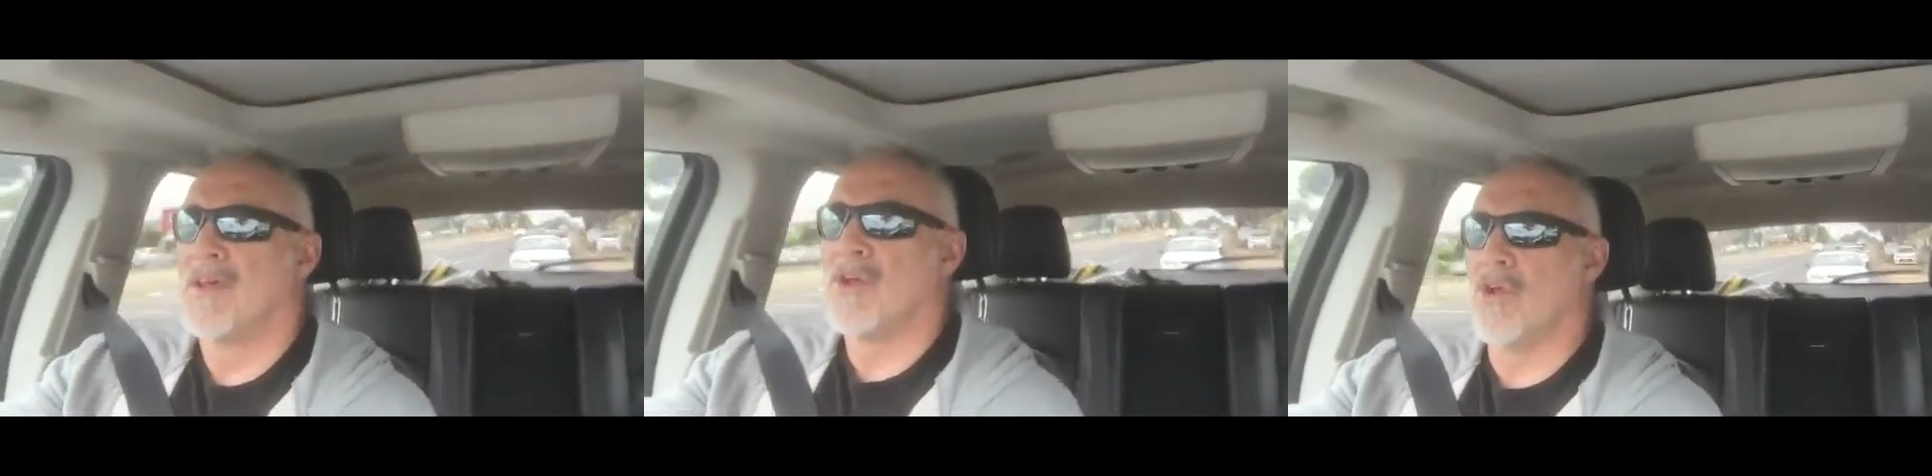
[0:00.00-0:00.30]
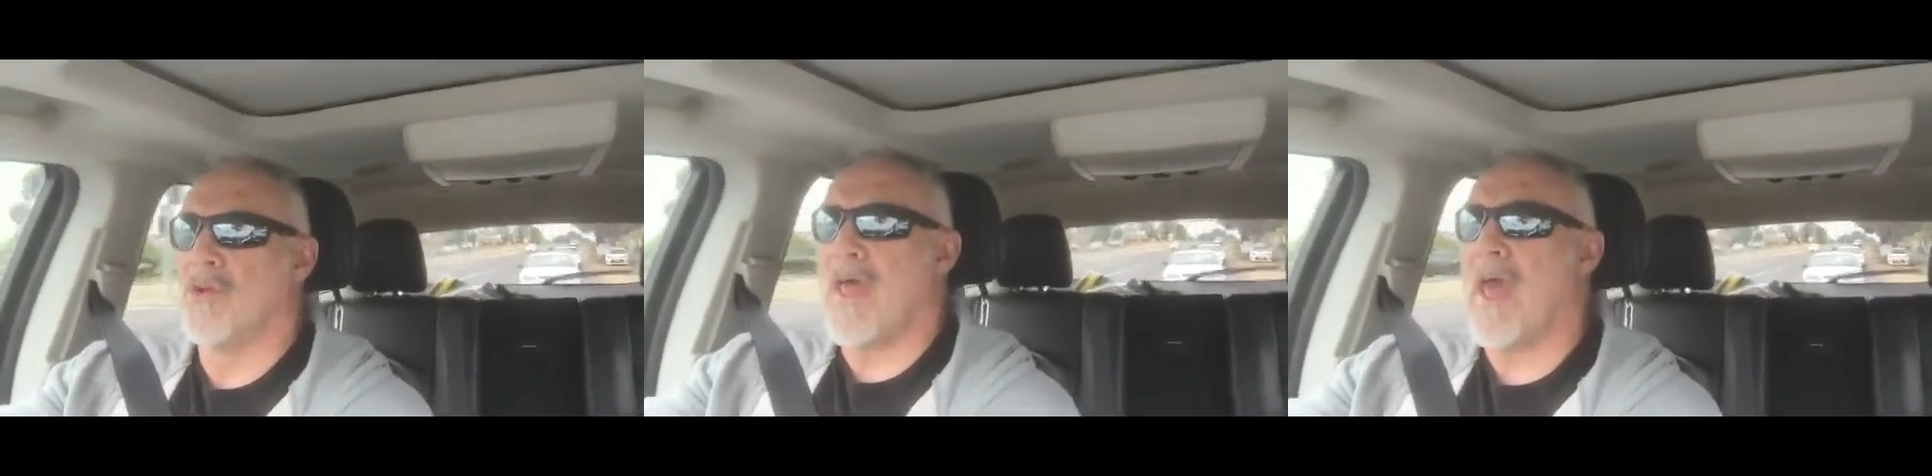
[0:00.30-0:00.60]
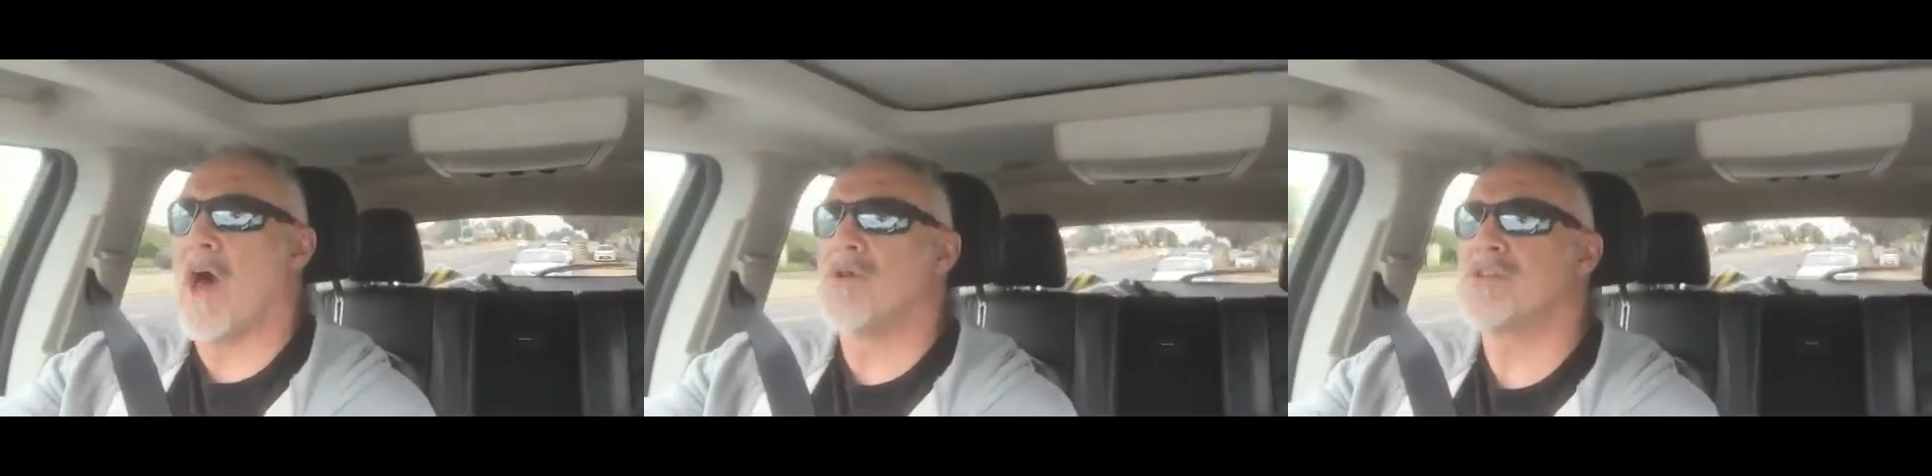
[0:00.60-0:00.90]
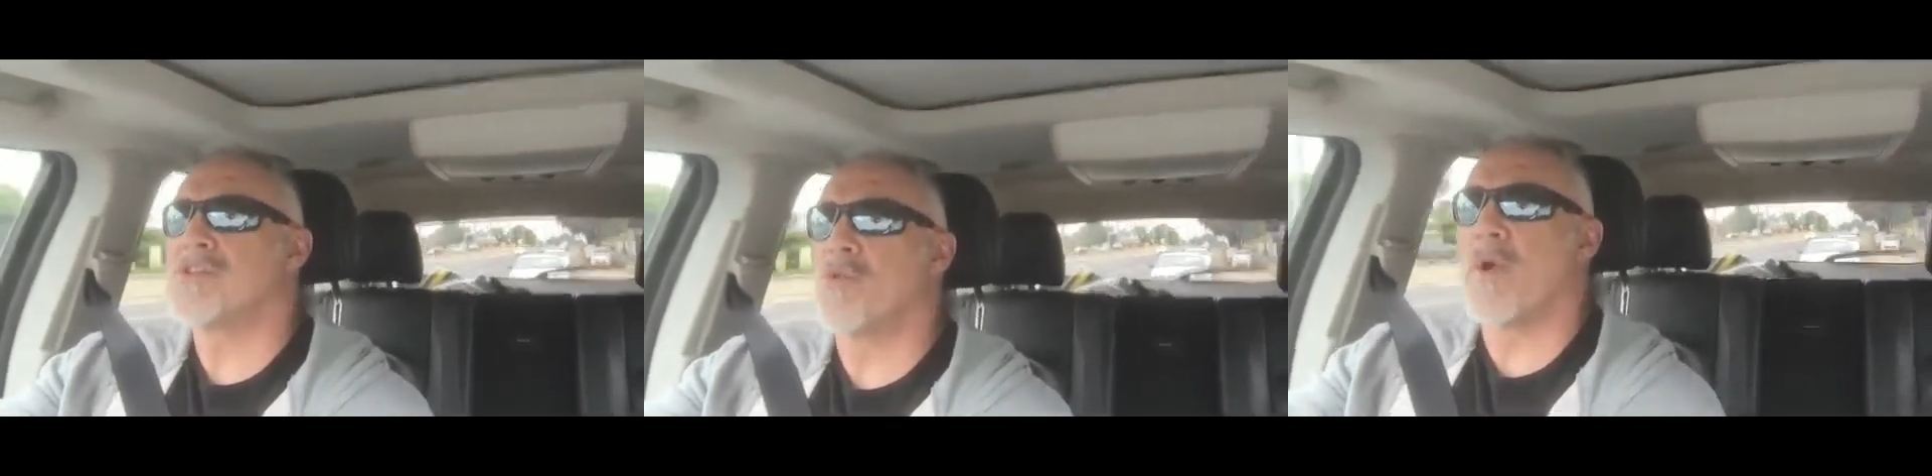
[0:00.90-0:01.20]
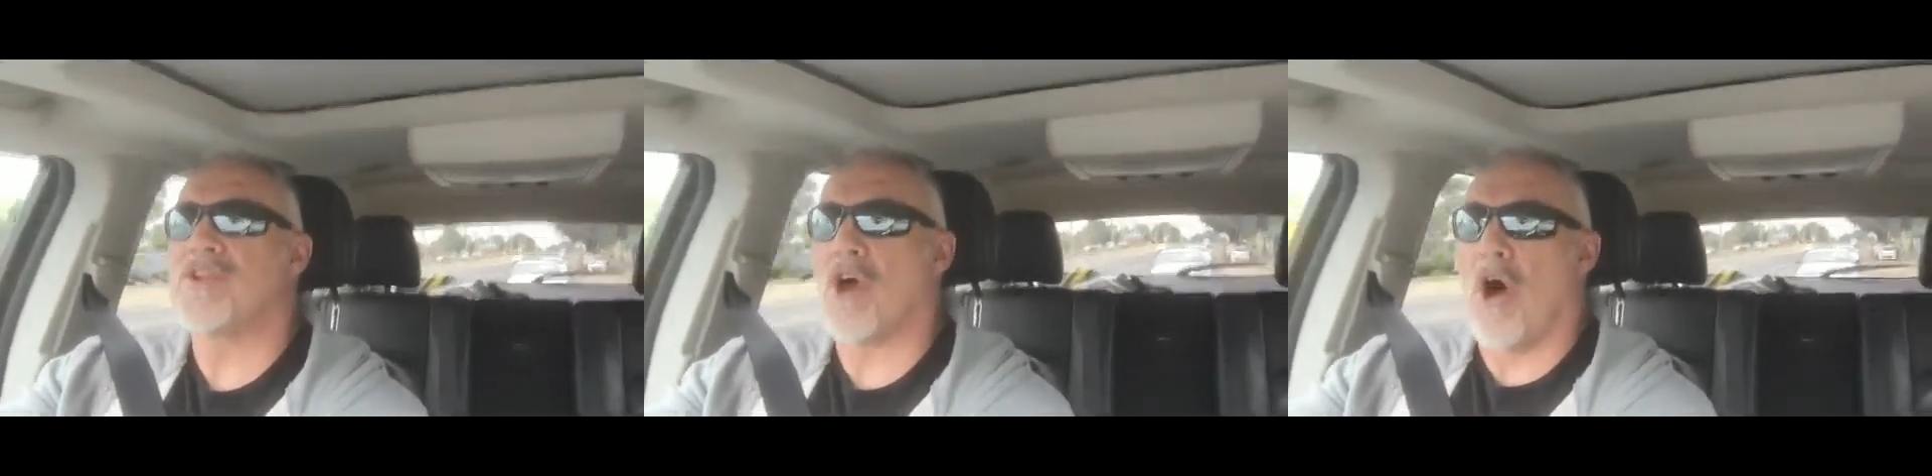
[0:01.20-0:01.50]
you now
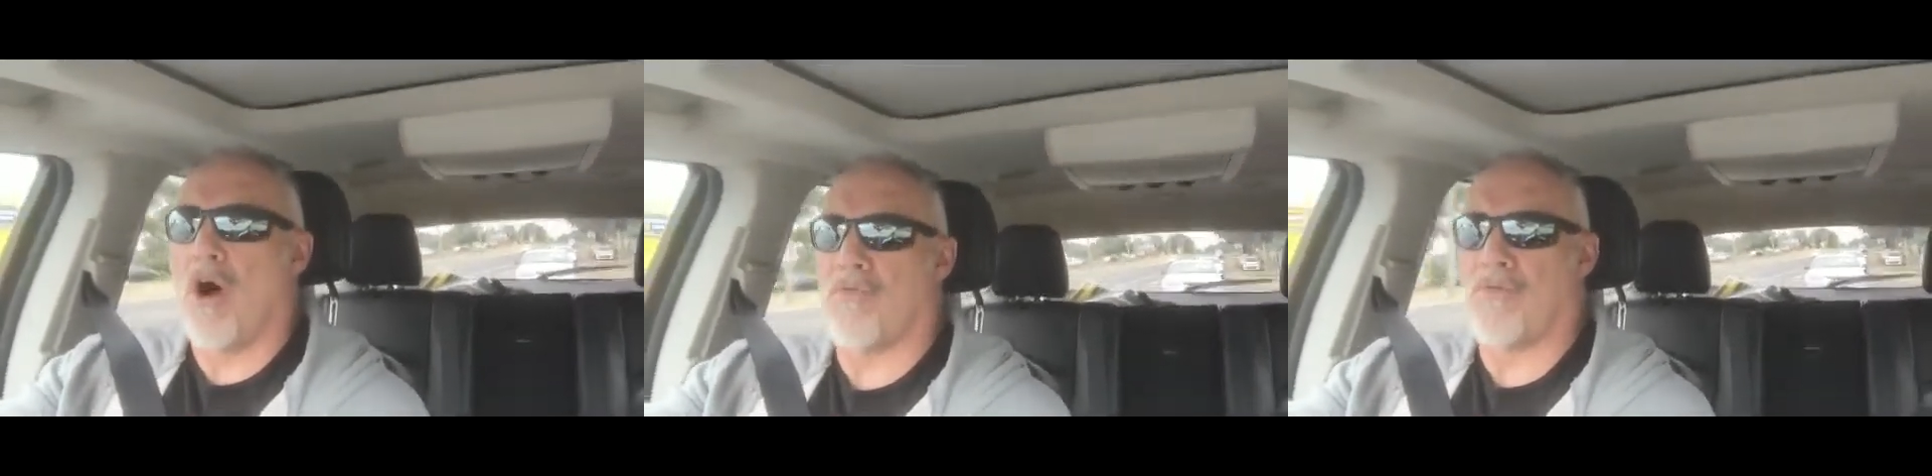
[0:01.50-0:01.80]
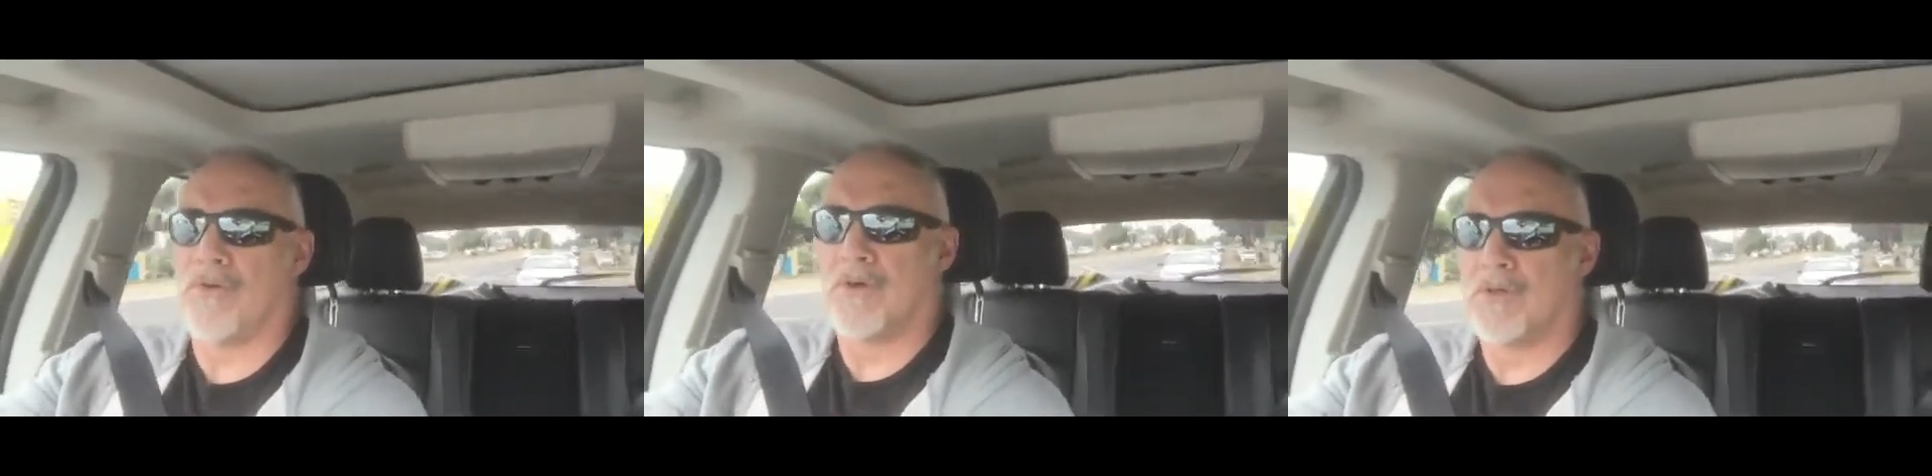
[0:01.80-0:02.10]
switch off